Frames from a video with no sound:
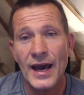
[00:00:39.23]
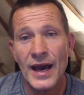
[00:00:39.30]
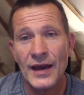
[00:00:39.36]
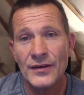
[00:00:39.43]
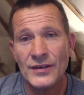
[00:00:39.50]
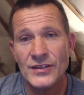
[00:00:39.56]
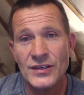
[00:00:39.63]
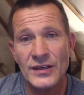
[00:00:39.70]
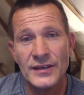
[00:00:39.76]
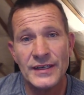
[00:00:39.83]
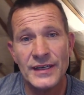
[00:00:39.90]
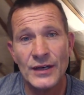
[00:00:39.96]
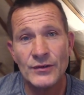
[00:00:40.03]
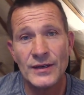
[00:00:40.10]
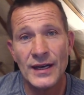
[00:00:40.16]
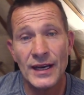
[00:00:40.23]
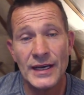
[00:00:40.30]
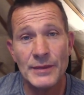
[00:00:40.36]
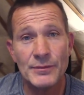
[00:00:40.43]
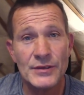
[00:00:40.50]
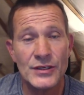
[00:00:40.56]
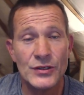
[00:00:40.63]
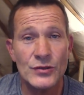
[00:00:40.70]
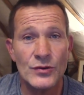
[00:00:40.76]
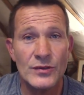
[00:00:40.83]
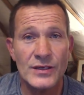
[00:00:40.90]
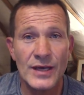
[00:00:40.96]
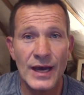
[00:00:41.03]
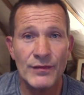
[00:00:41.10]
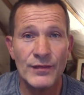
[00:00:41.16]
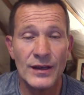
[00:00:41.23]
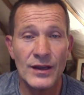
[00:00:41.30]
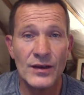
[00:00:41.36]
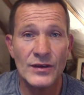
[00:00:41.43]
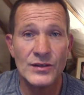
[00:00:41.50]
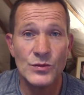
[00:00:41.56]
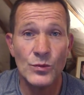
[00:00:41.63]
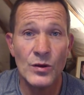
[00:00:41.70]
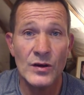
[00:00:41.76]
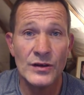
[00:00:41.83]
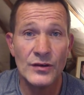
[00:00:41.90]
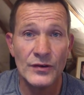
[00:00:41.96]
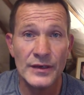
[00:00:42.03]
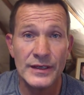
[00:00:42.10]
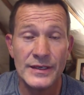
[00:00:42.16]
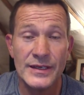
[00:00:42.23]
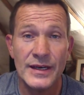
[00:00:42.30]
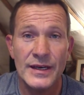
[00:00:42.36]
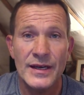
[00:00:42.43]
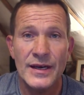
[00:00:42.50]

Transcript: and I certainly don't claim to have the last word on it.